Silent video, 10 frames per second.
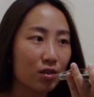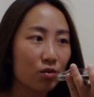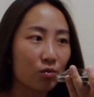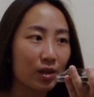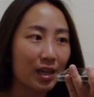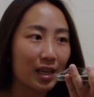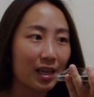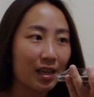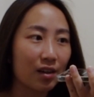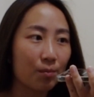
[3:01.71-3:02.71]
So when
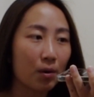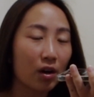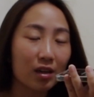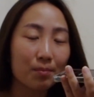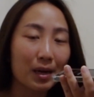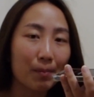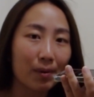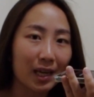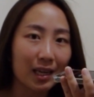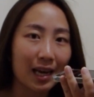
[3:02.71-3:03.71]
I parked my
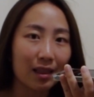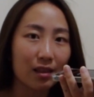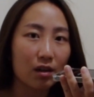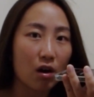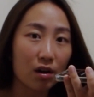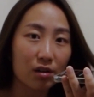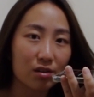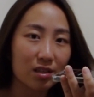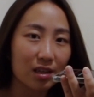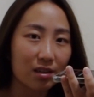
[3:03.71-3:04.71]
bike at the hawker
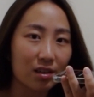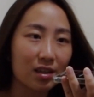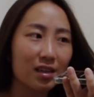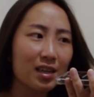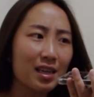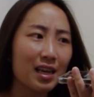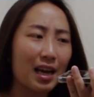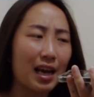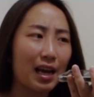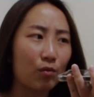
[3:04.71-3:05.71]
center
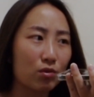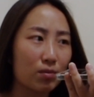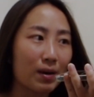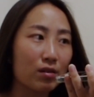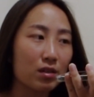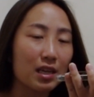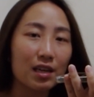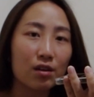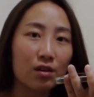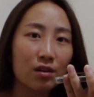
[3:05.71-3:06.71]
and was about to
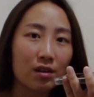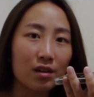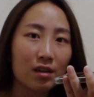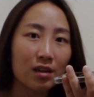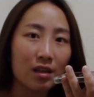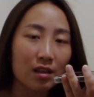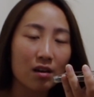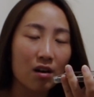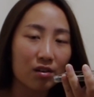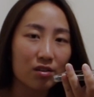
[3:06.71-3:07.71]
enter the
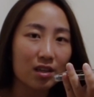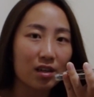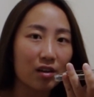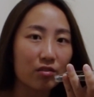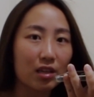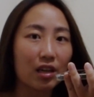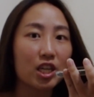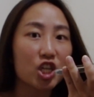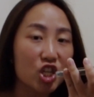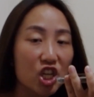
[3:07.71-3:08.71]
hawker center, I was like,
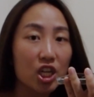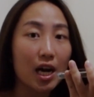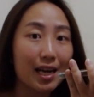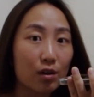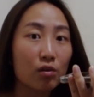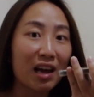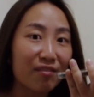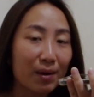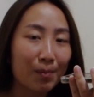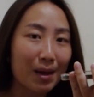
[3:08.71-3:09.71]
shit, I don't
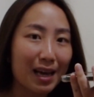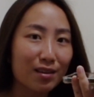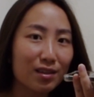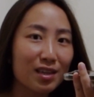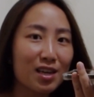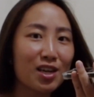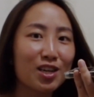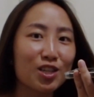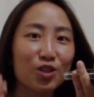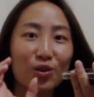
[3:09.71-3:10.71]
have my mask.
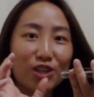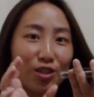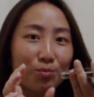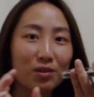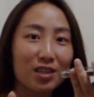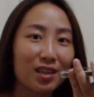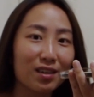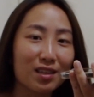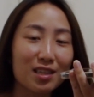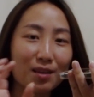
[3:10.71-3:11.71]
So I just
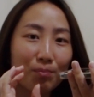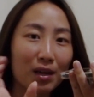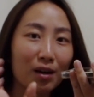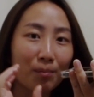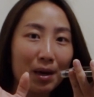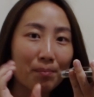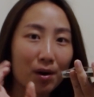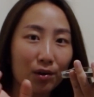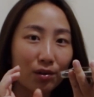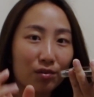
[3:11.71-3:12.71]
pretended sipping on my
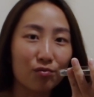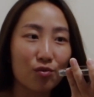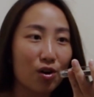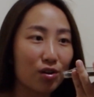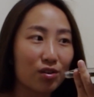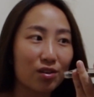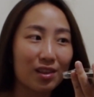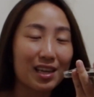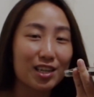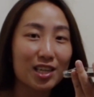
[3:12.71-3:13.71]
bottle of water
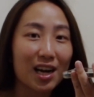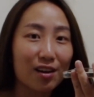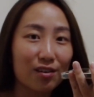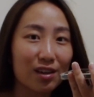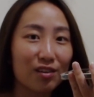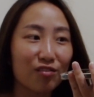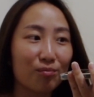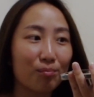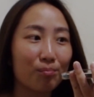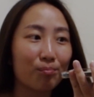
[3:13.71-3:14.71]
the entirety of
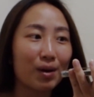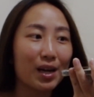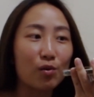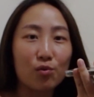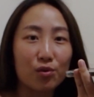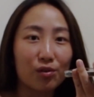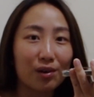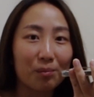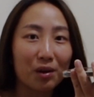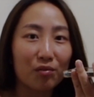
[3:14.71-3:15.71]
my
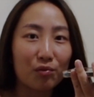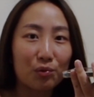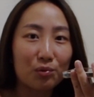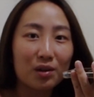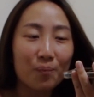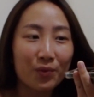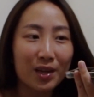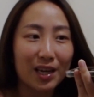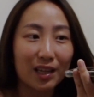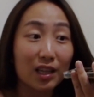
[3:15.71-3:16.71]
ordering my food,
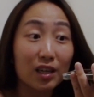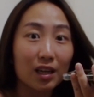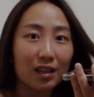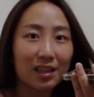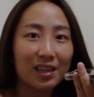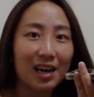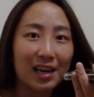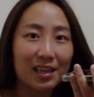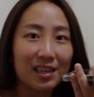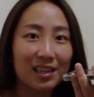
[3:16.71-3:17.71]
and luckily
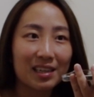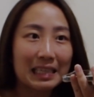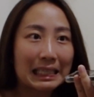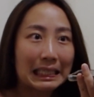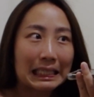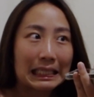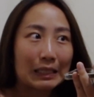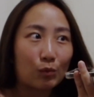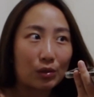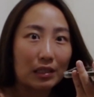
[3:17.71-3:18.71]
I
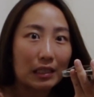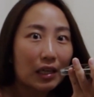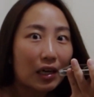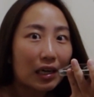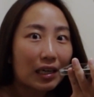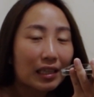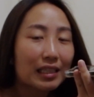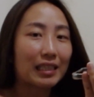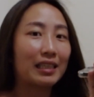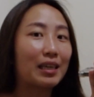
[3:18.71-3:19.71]
wasn't
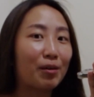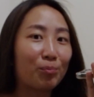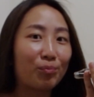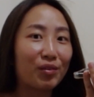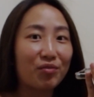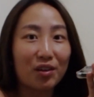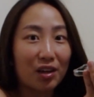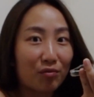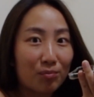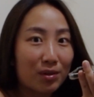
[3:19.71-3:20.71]
caught. If the
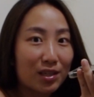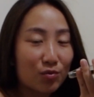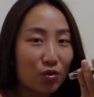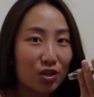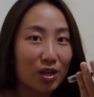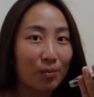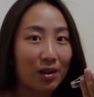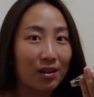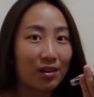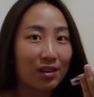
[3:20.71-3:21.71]
government is watching
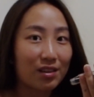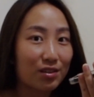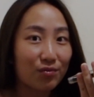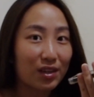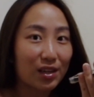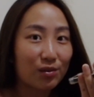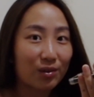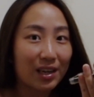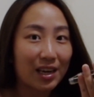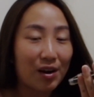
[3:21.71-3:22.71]
this video
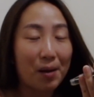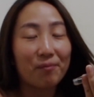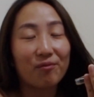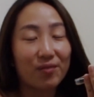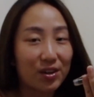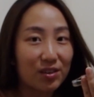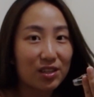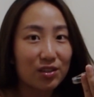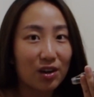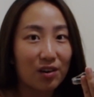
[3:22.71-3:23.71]
right now, I'm very
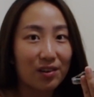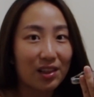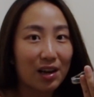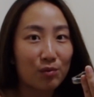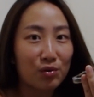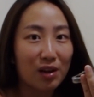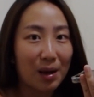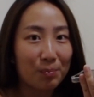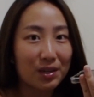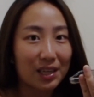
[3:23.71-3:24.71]
sorry. That won't
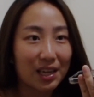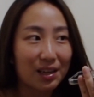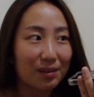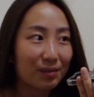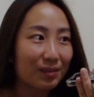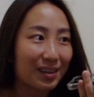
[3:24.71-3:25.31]
happen again,